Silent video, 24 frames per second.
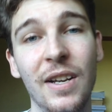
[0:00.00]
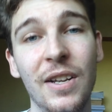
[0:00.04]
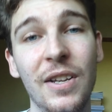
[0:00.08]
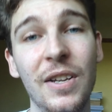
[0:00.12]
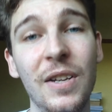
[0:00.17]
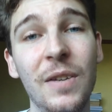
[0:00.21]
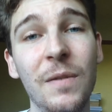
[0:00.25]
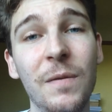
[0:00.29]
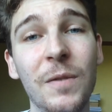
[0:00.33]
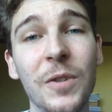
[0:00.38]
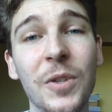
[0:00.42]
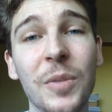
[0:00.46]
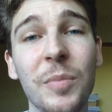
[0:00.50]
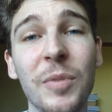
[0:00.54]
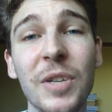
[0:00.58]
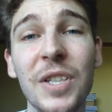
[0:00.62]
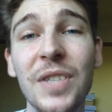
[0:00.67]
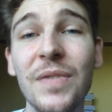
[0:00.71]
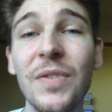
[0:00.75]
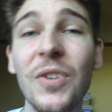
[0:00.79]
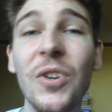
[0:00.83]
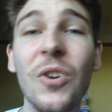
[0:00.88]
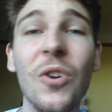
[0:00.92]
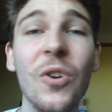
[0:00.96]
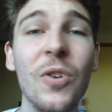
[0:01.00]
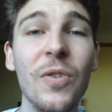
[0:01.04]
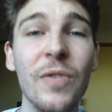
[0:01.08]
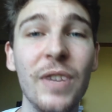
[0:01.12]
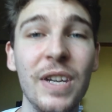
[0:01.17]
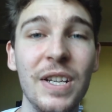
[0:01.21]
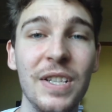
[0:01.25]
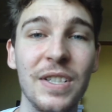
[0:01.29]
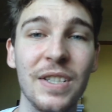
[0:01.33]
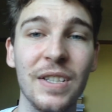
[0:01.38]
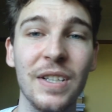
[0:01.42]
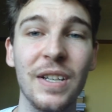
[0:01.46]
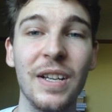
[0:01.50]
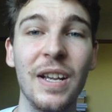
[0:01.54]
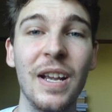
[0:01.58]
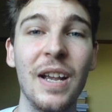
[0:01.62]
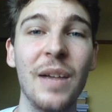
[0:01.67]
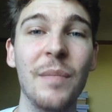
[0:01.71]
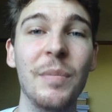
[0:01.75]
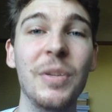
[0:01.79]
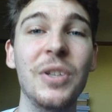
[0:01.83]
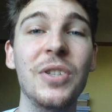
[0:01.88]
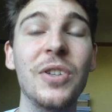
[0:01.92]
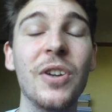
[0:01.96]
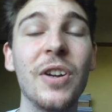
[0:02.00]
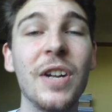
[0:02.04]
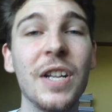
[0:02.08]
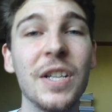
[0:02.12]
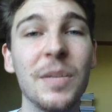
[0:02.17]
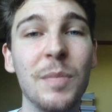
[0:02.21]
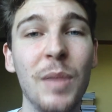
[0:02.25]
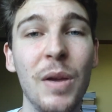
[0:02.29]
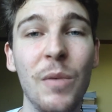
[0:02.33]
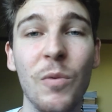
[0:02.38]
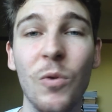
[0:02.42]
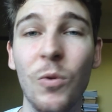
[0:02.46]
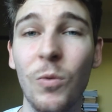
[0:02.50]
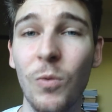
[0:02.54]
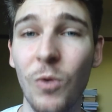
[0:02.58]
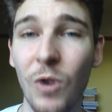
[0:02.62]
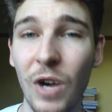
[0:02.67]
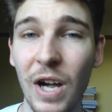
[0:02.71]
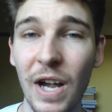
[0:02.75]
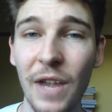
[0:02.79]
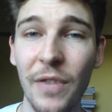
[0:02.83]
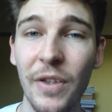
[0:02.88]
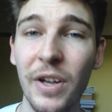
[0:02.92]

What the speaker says: You can feel depressed for no reason, but don't ask people why.